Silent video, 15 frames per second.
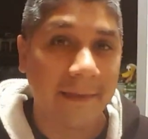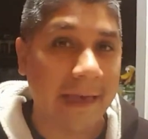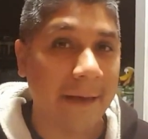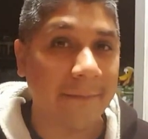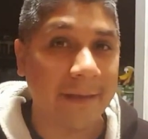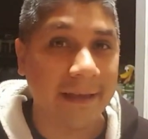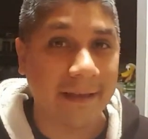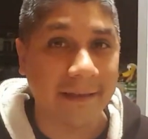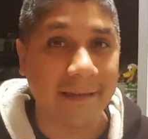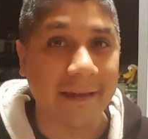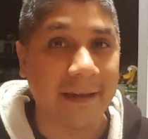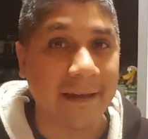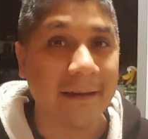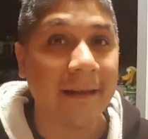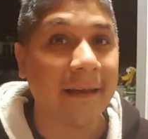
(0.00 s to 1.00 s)
That being
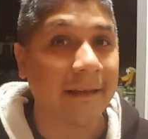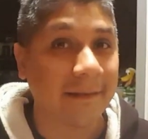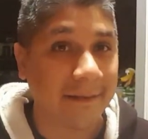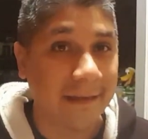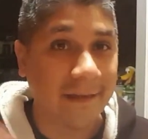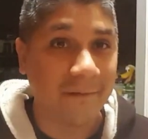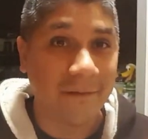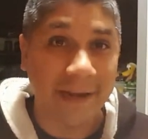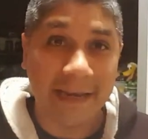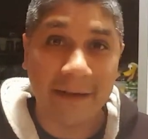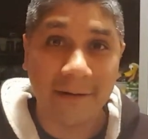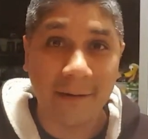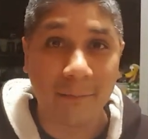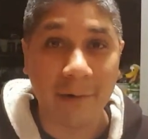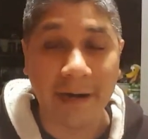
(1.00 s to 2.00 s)
said, this
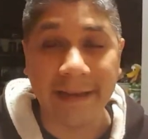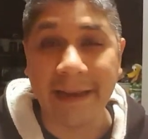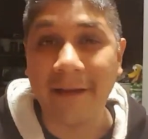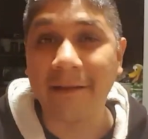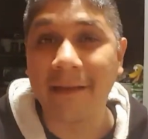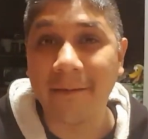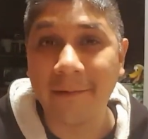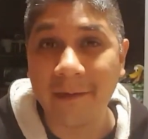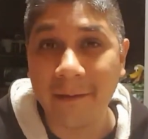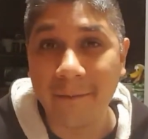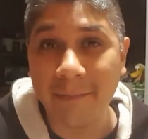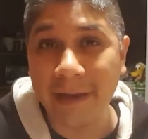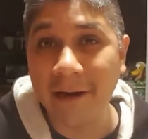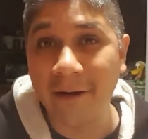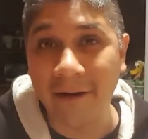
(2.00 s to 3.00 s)
video to break down some of the
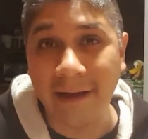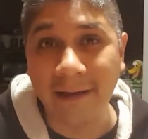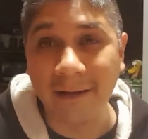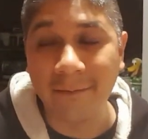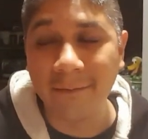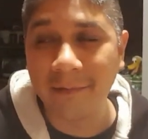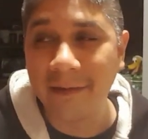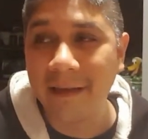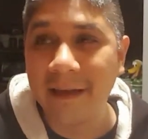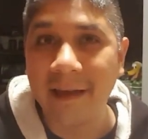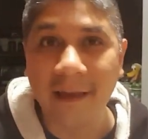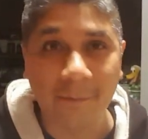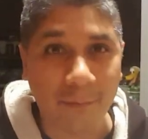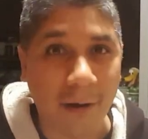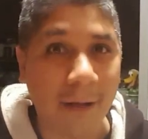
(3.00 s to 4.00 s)
bigger items
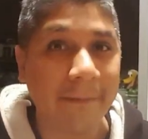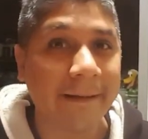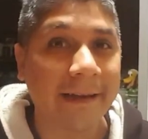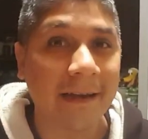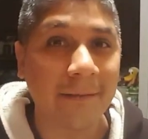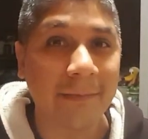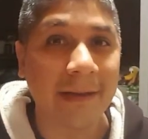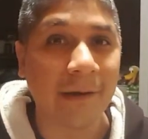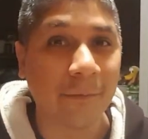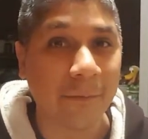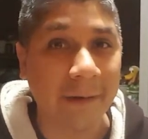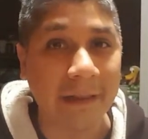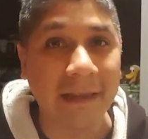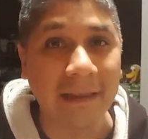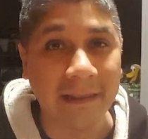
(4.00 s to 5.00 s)
is probably going to be a
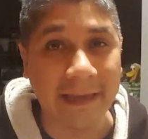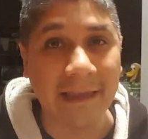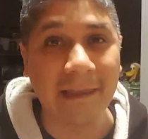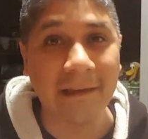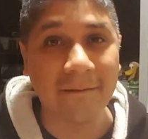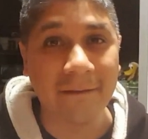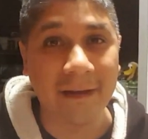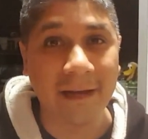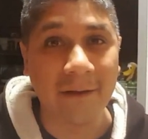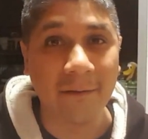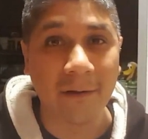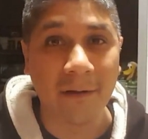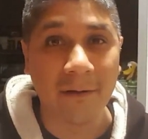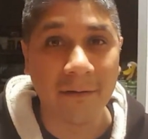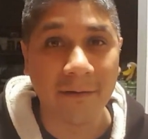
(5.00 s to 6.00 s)
really lengthy video
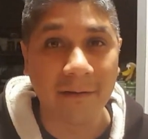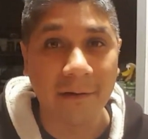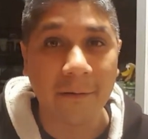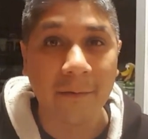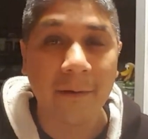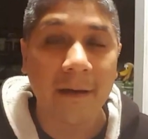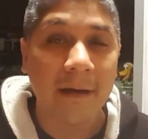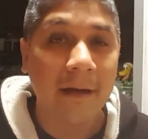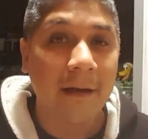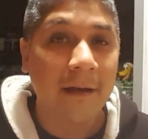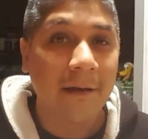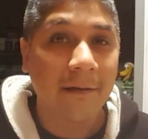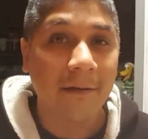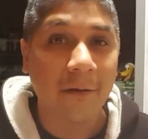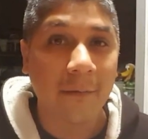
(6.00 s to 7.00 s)
also.
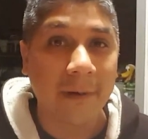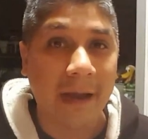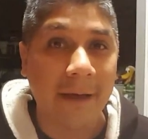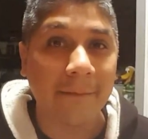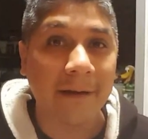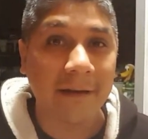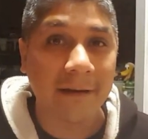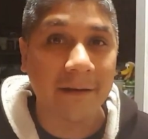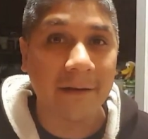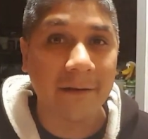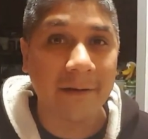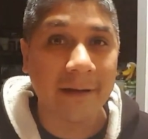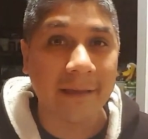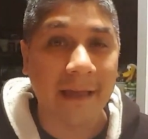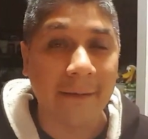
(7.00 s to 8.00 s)
So what I'm going to
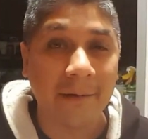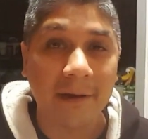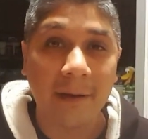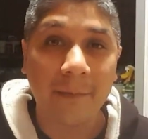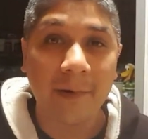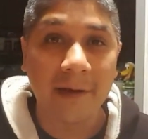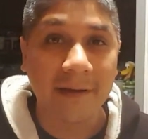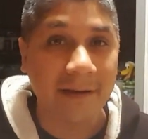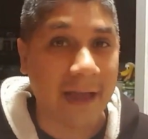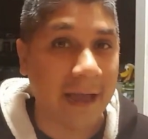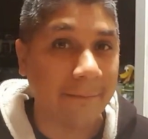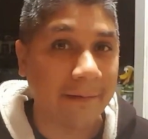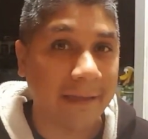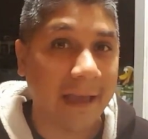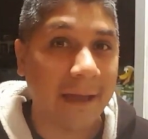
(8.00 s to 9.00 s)
do is I'm going to put
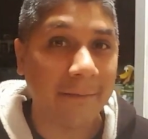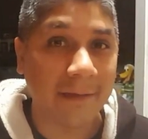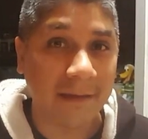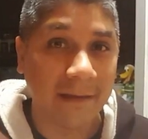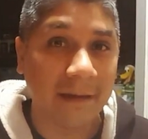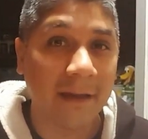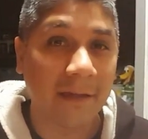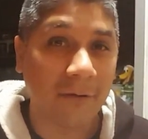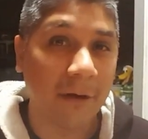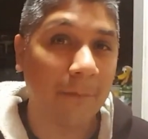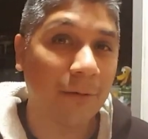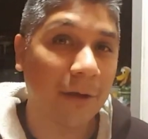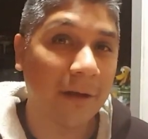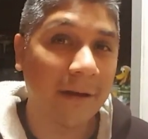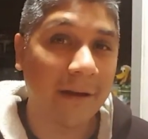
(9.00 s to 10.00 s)
timestamps in the
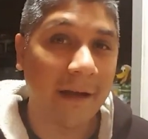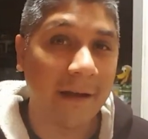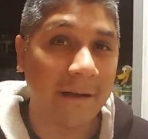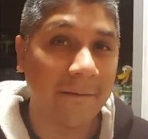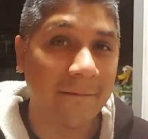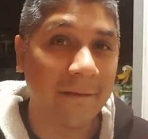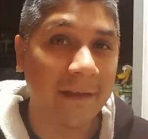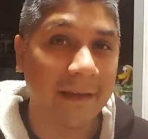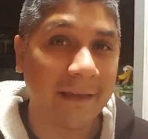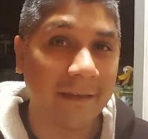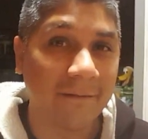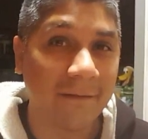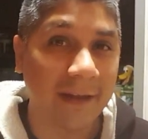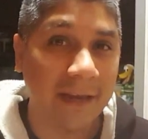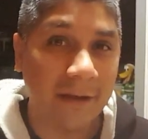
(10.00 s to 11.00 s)
description of
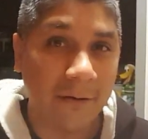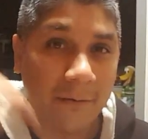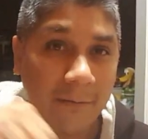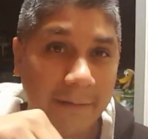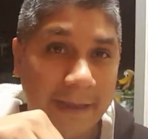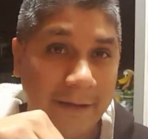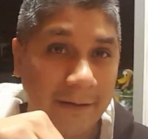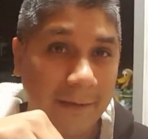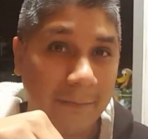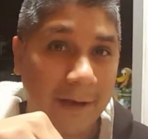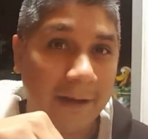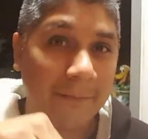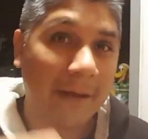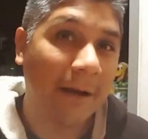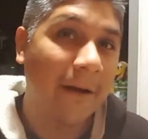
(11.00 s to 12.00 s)
this video down at the
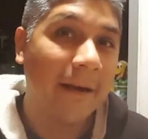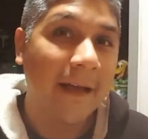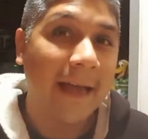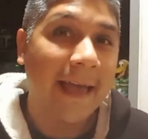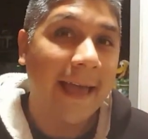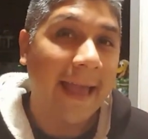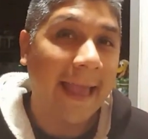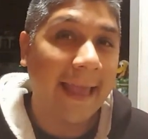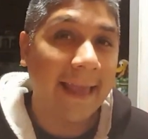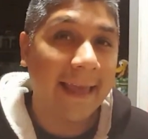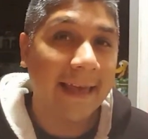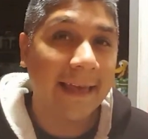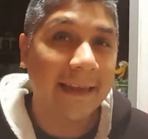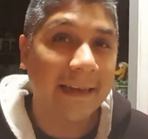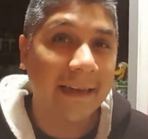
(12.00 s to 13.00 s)
bottom here.
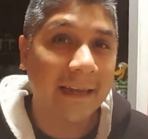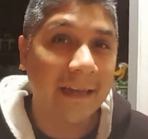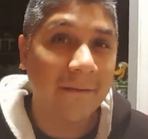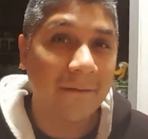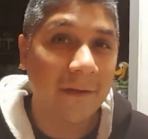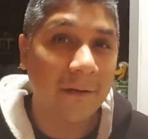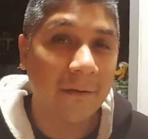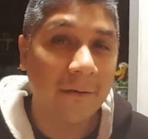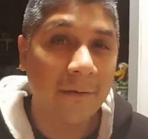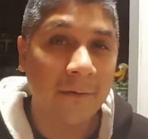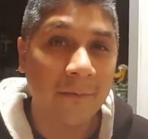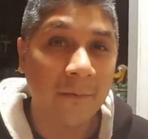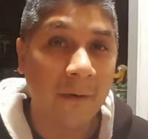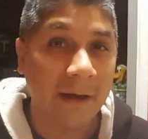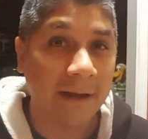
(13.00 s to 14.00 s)
And if you
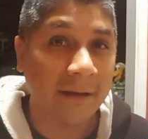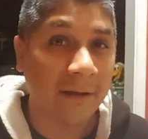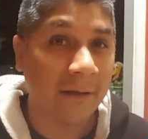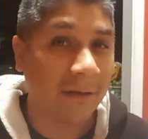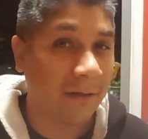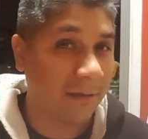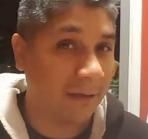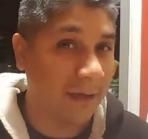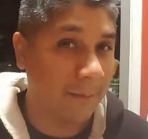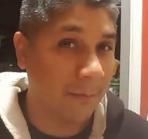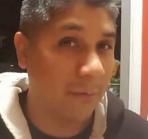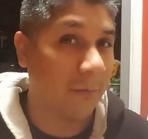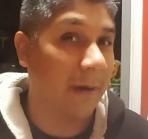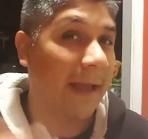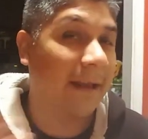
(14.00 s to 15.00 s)
want to skip
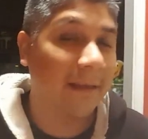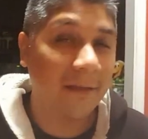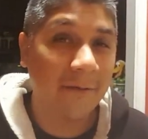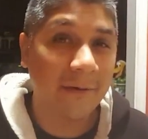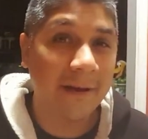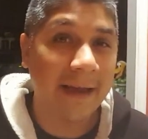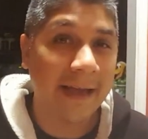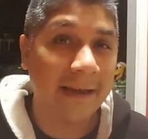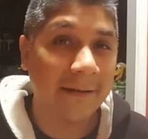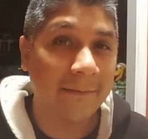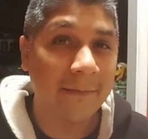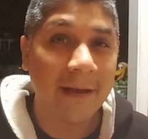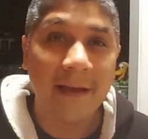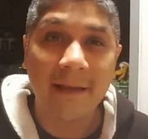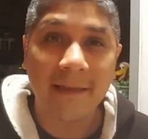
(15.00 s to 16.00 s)
right to an
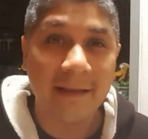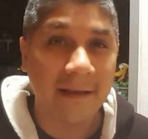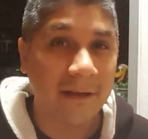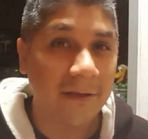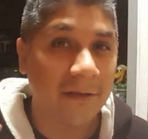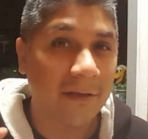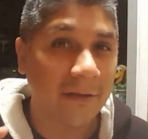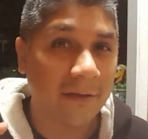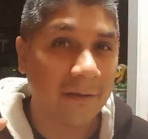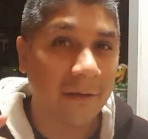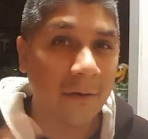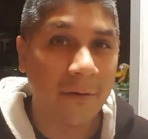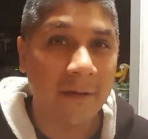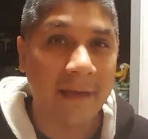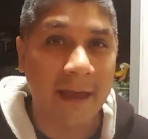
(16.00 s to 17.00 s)
item, then you can just
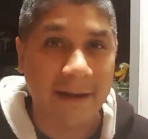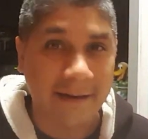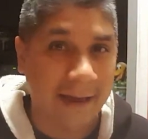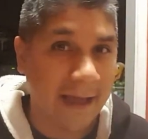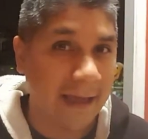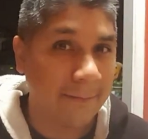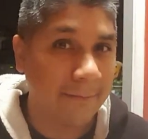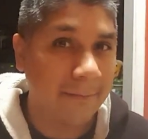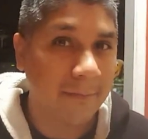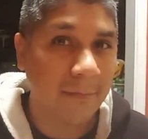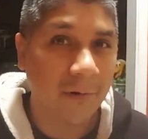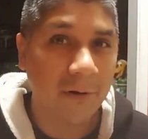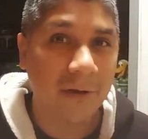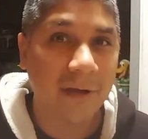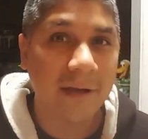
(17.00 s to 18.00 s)
go to that time
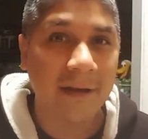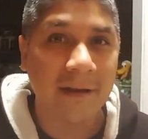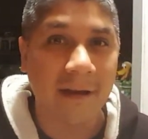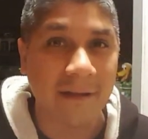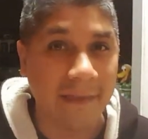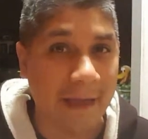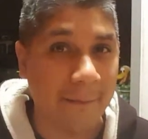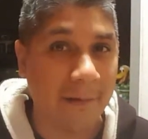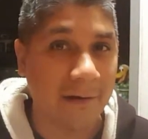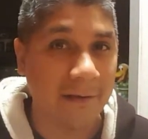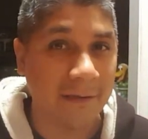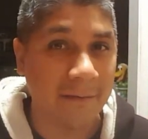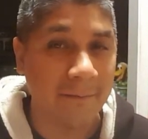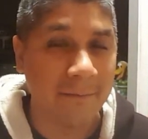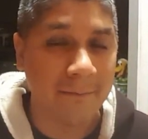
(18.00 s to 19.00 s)
portion on that part
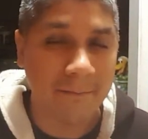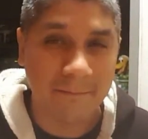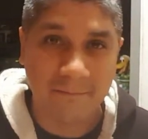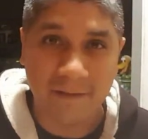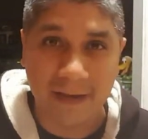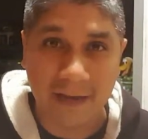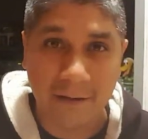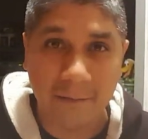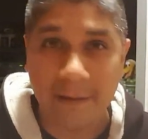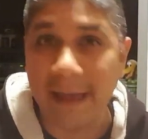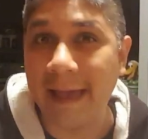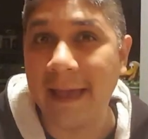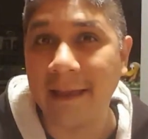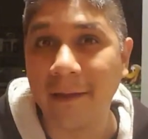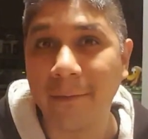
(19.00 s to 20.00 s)
of the video
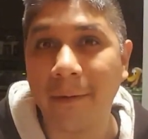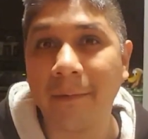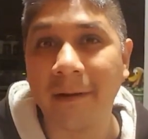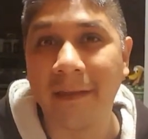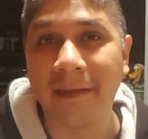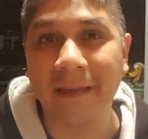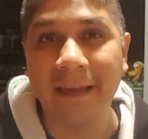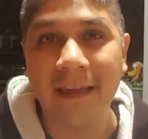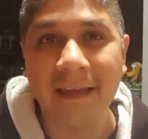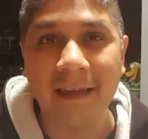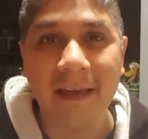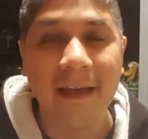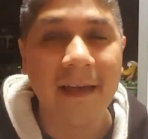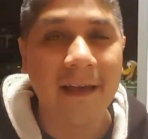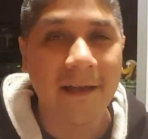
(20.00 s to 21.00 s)
and you'll be able to
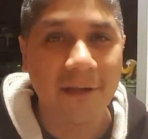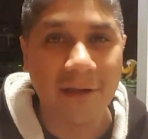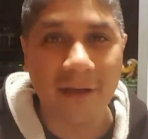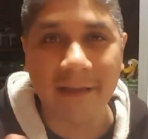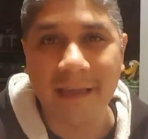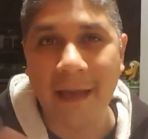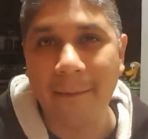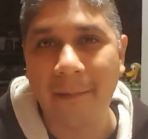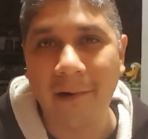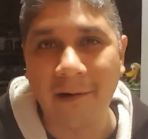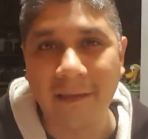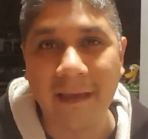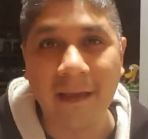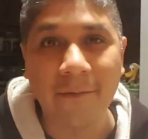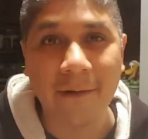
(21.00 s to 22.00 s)
see just that
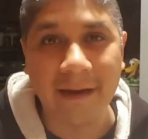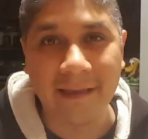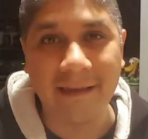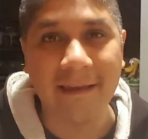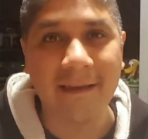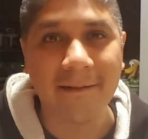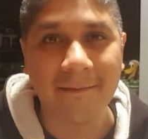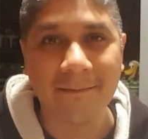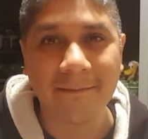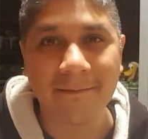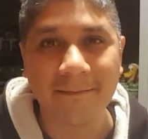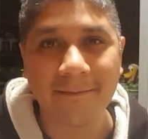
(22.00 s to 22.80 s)
part that you want to see.